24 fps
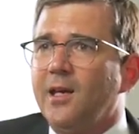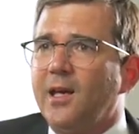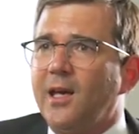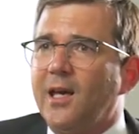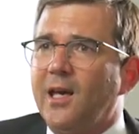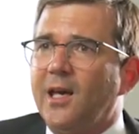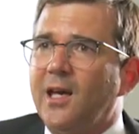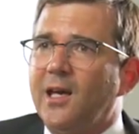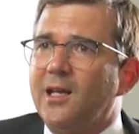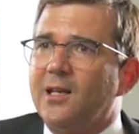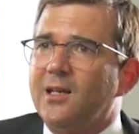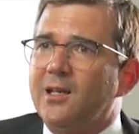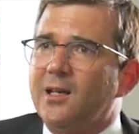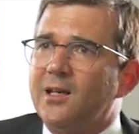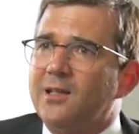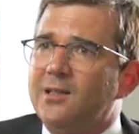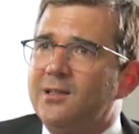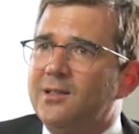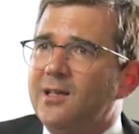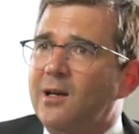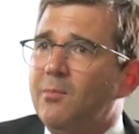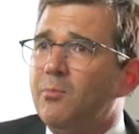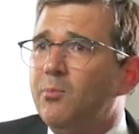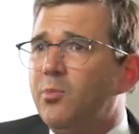And at
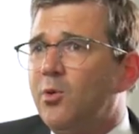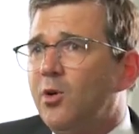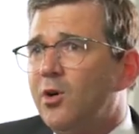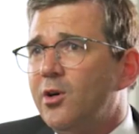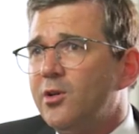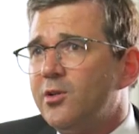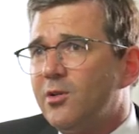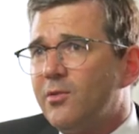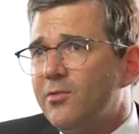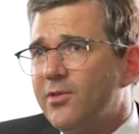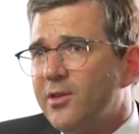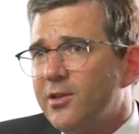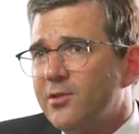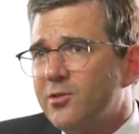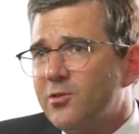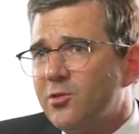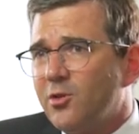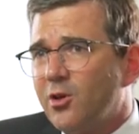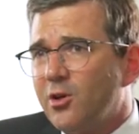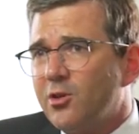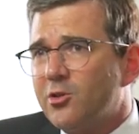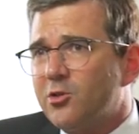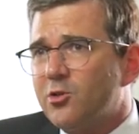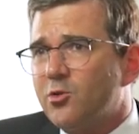some point of the
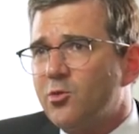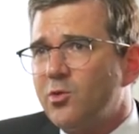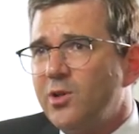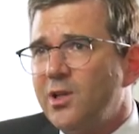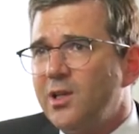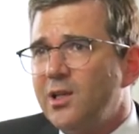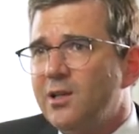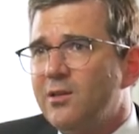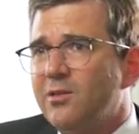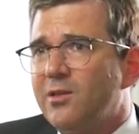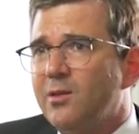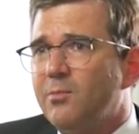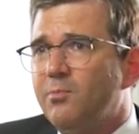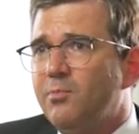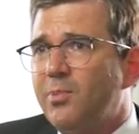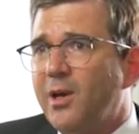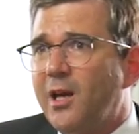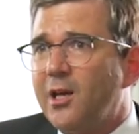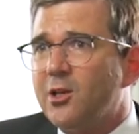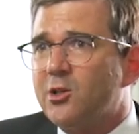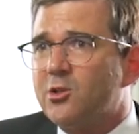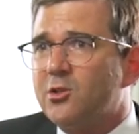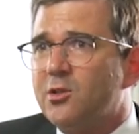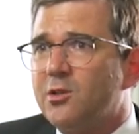surgery, the
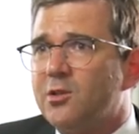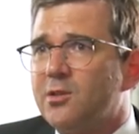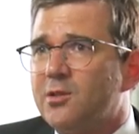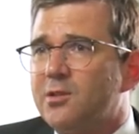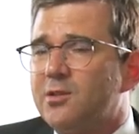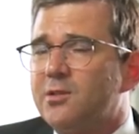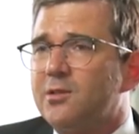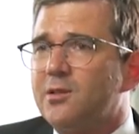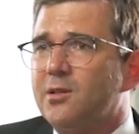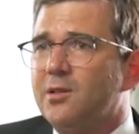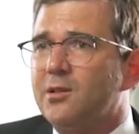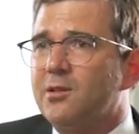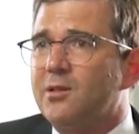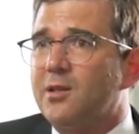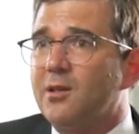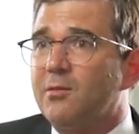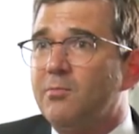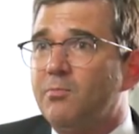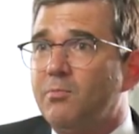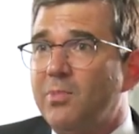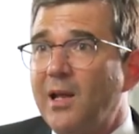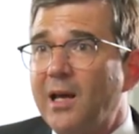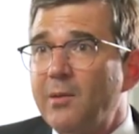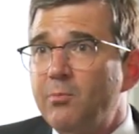
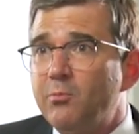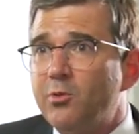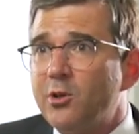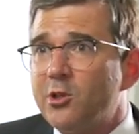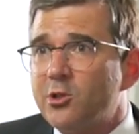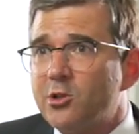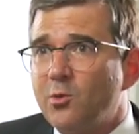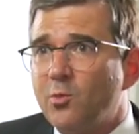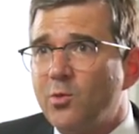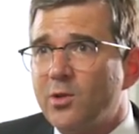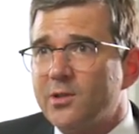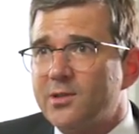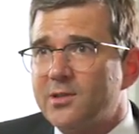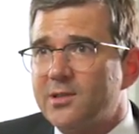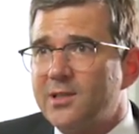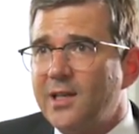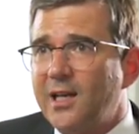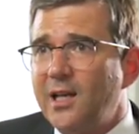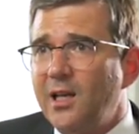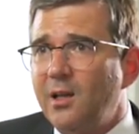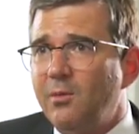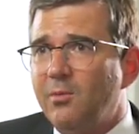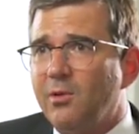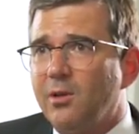blood pressure was
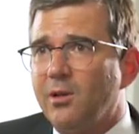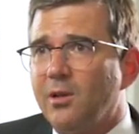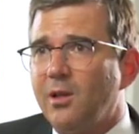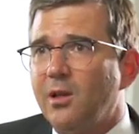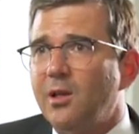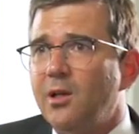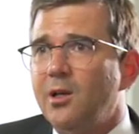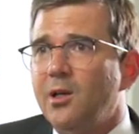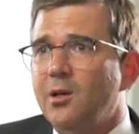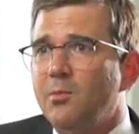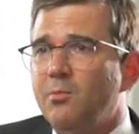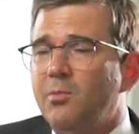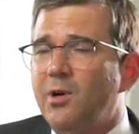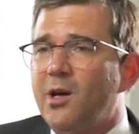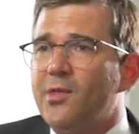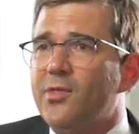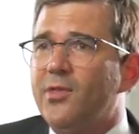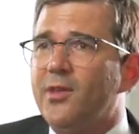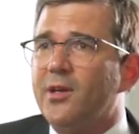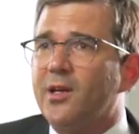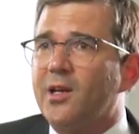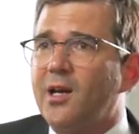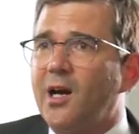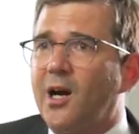stable, but
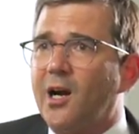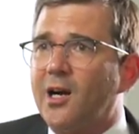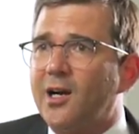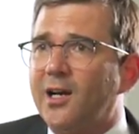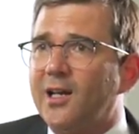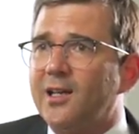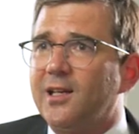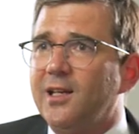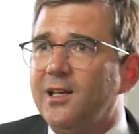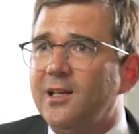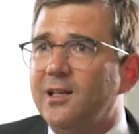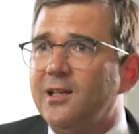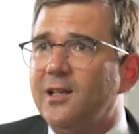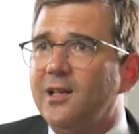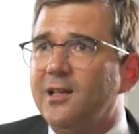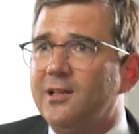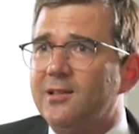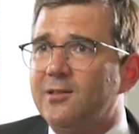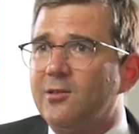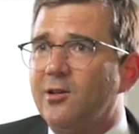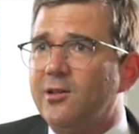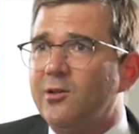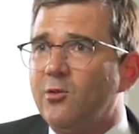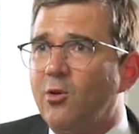the cardiac
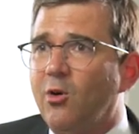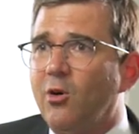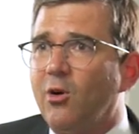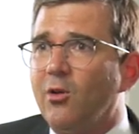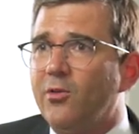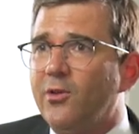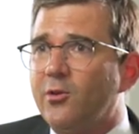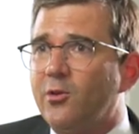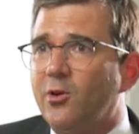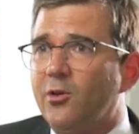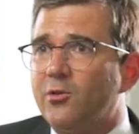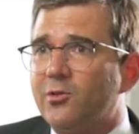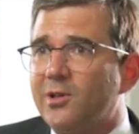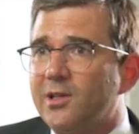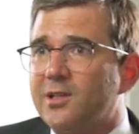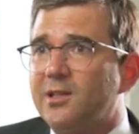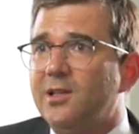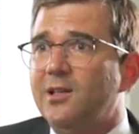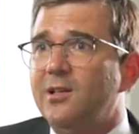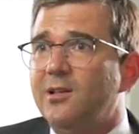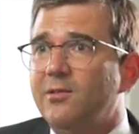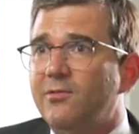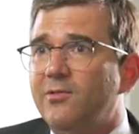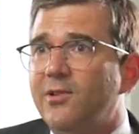index and all the
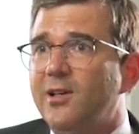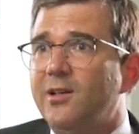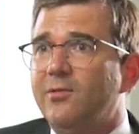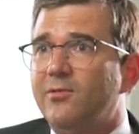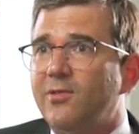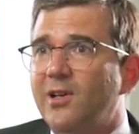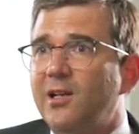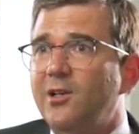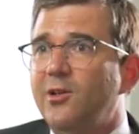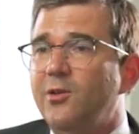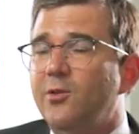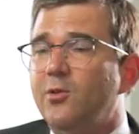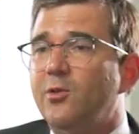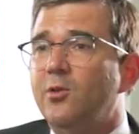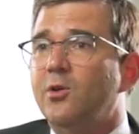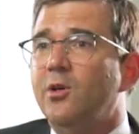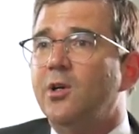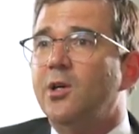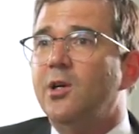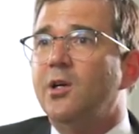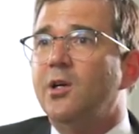contractility value